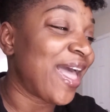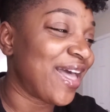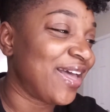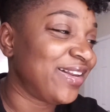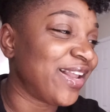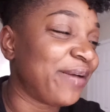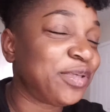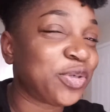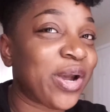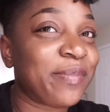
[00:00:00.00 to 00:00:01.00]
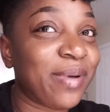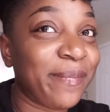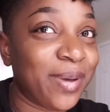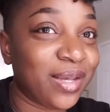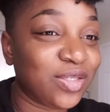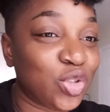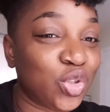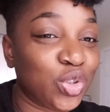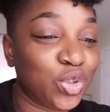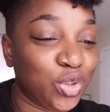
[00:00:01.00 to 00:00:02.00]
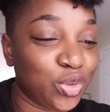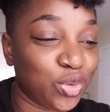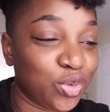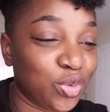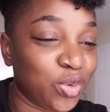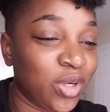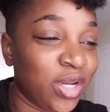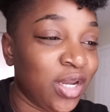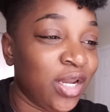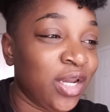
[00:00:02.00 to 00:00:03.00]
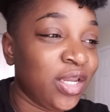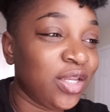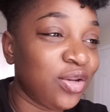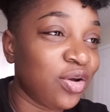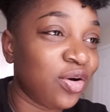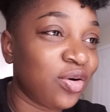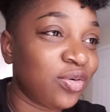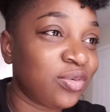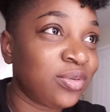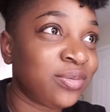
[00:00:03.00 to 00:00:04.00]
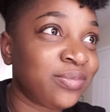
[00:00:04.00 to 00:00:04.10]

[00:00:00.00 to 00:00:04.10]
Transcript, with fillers: and i'm trying my best to do you know